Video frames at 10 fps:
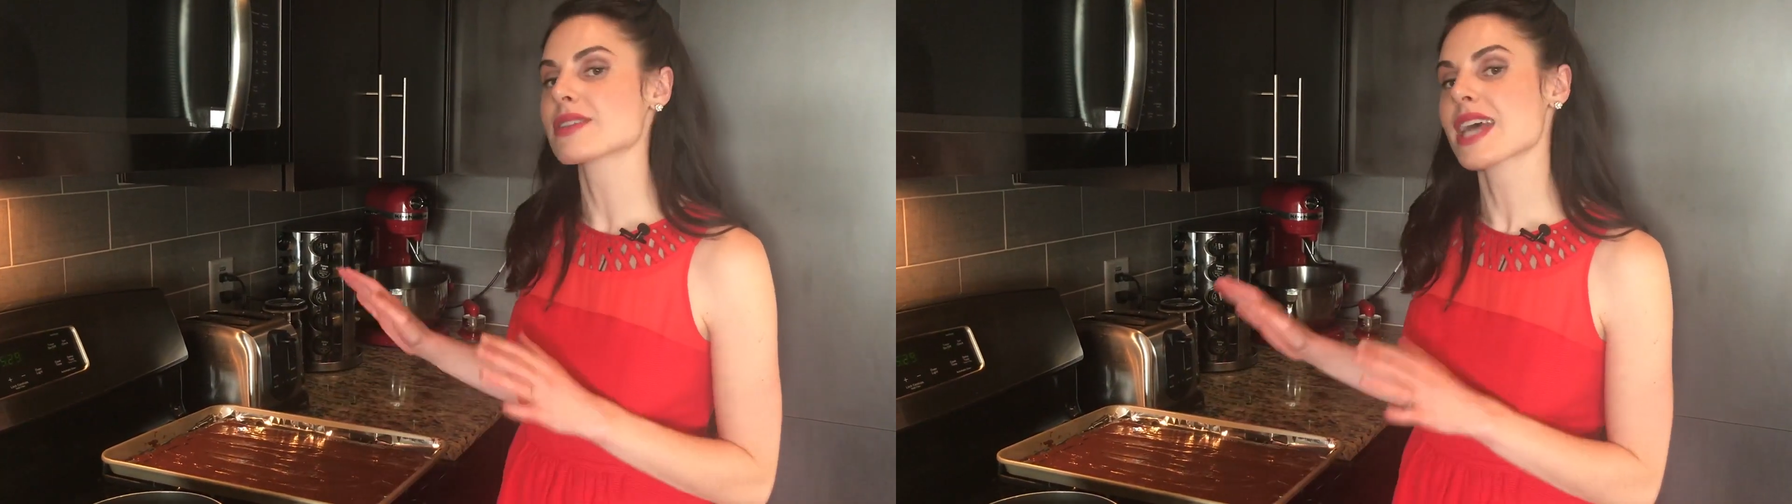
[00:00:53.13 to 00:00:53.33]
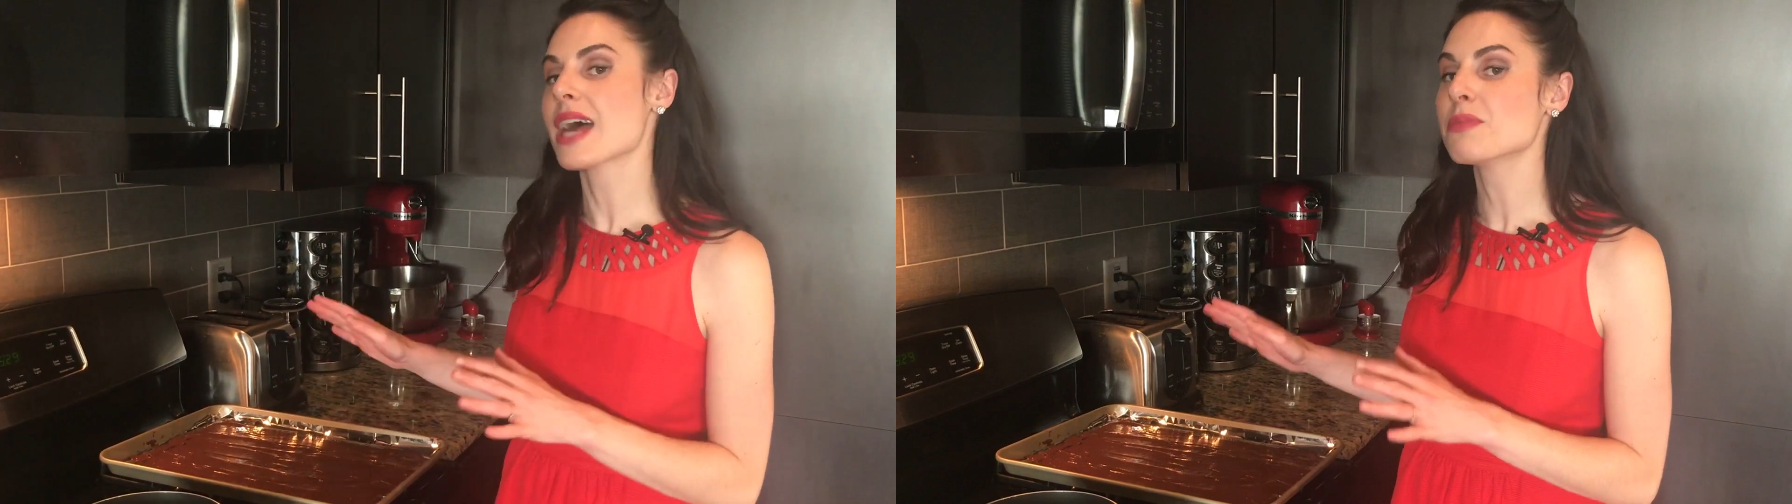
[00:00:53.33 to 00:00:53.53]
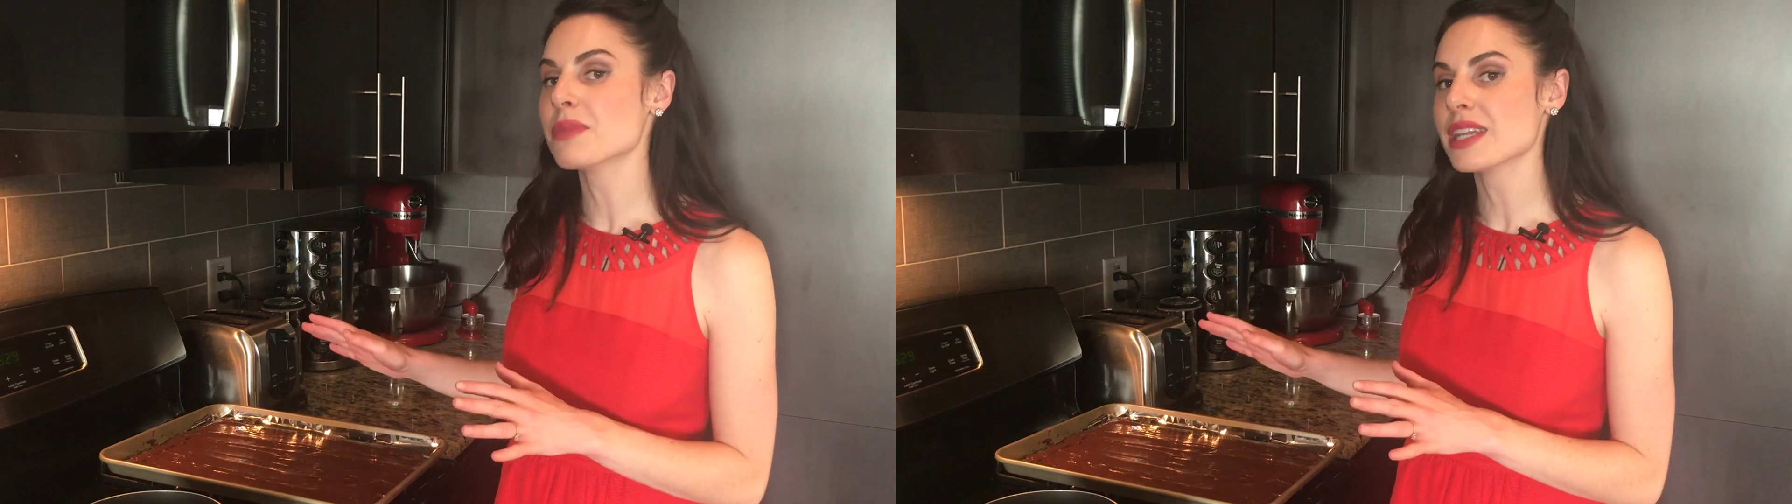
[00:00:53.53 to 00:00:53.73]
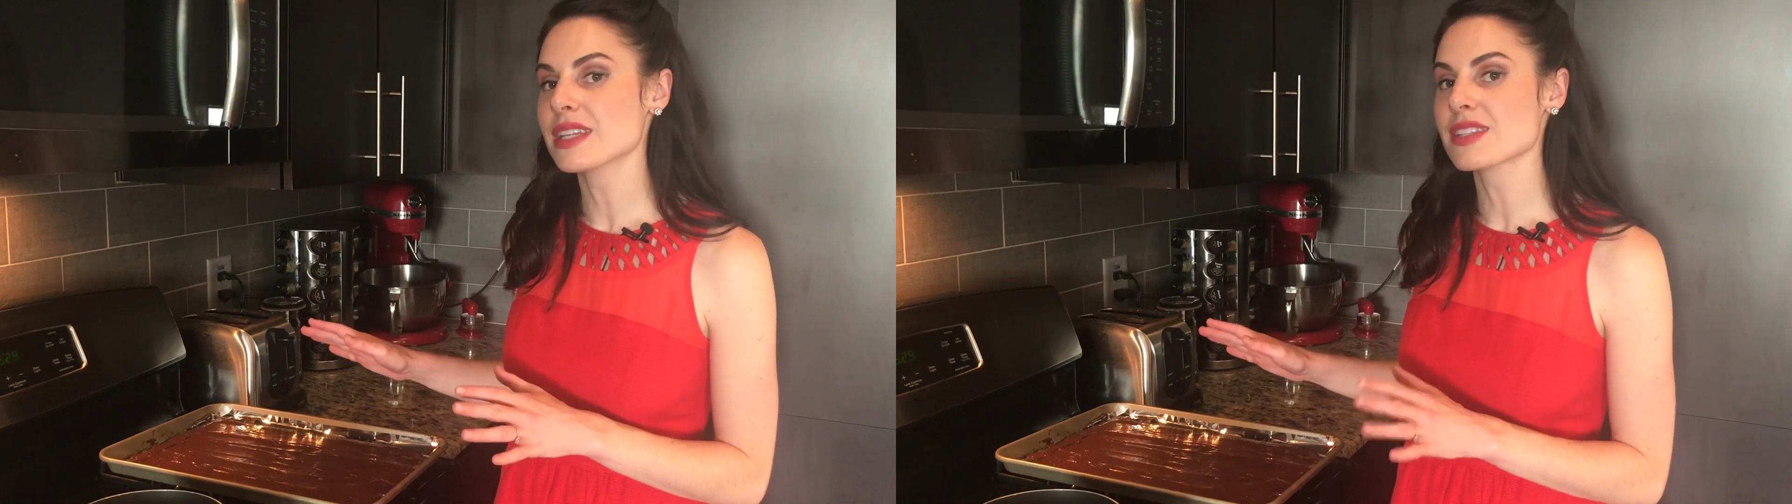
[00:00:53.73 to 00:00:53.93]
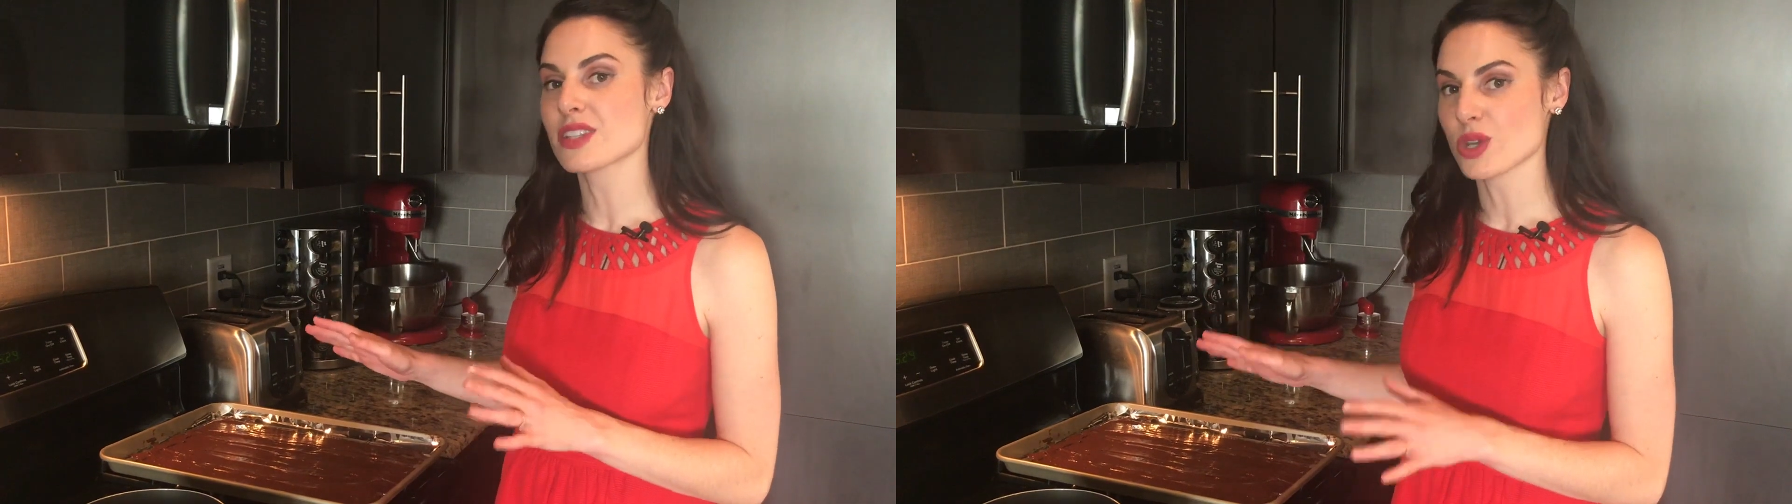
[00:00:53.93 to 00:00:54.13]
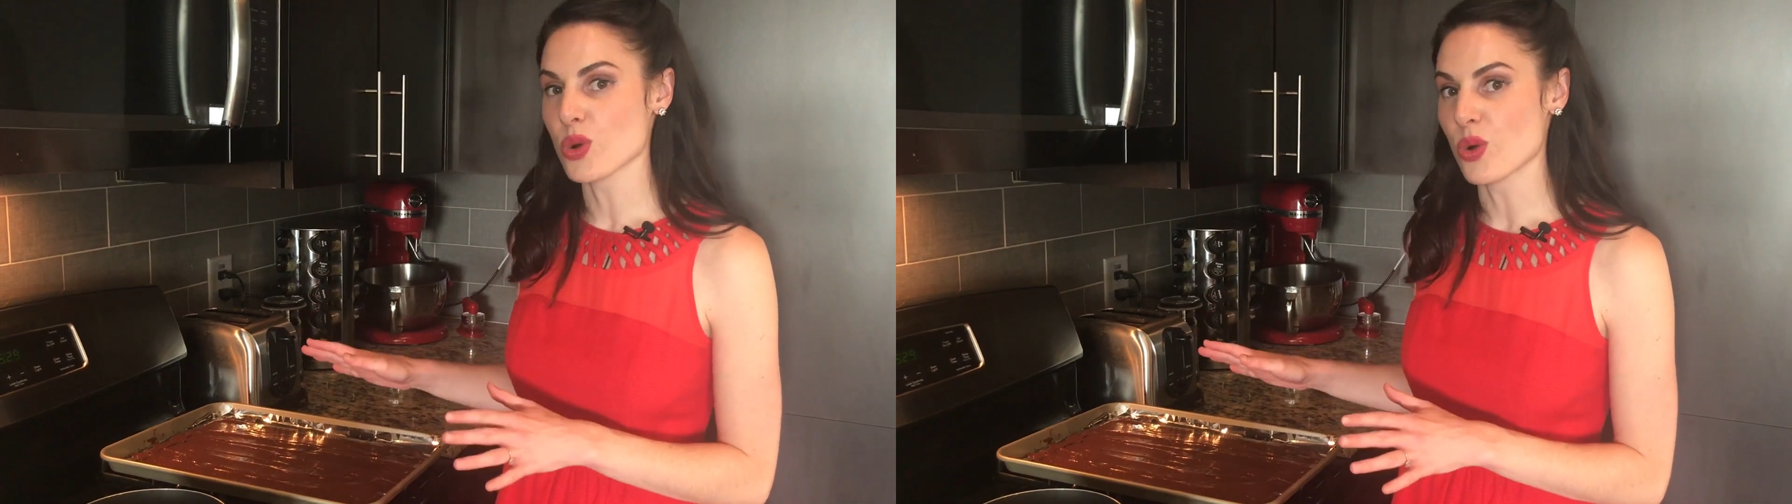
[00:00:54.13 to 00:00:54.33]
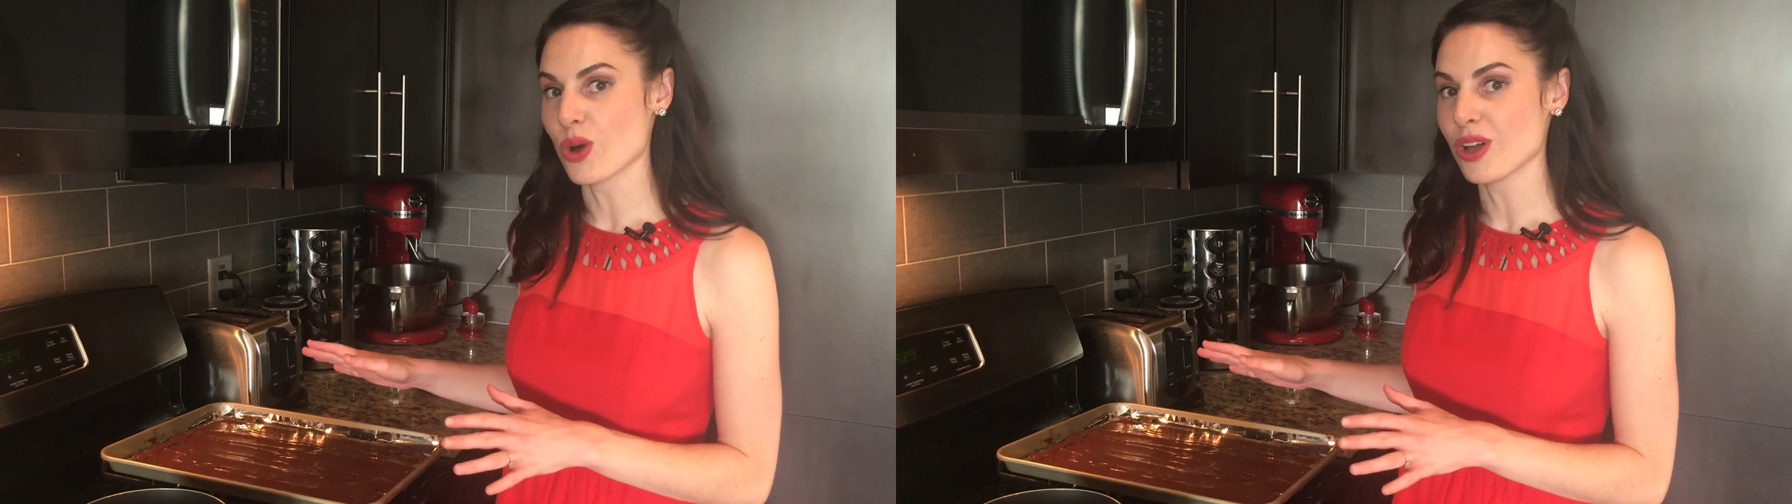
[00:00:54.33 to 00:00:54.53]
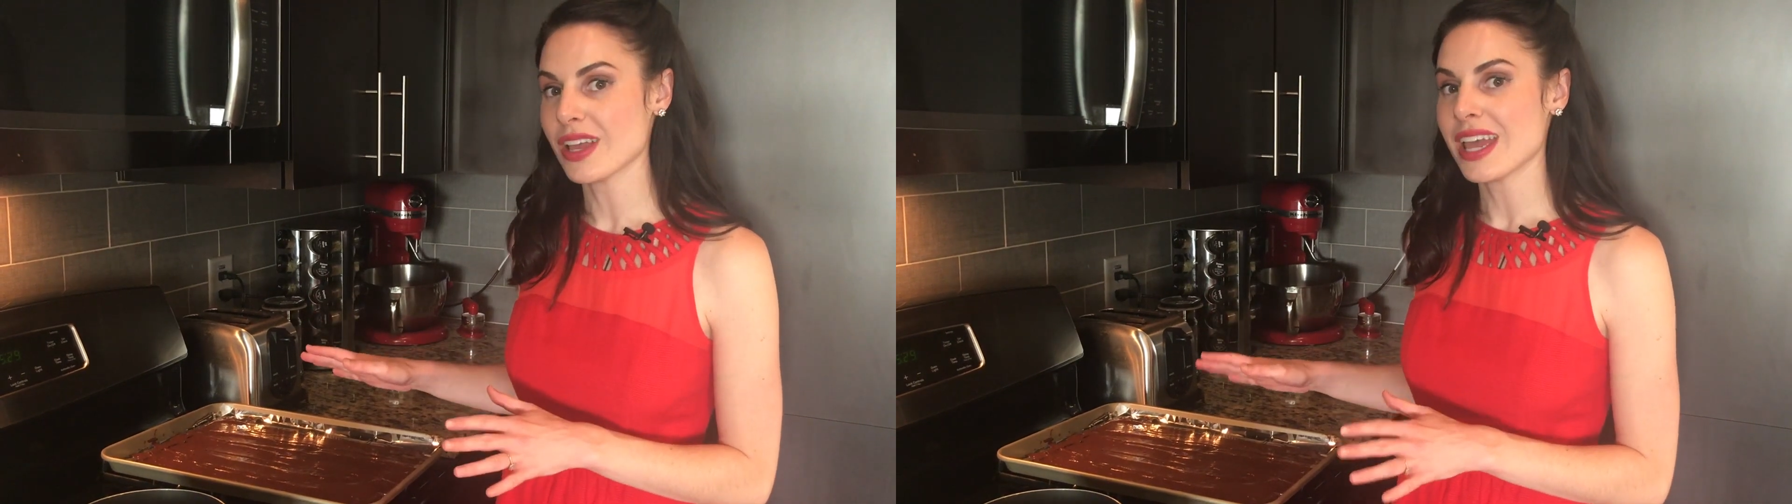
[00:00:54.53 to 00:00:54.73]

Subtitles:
10 minutes to cool.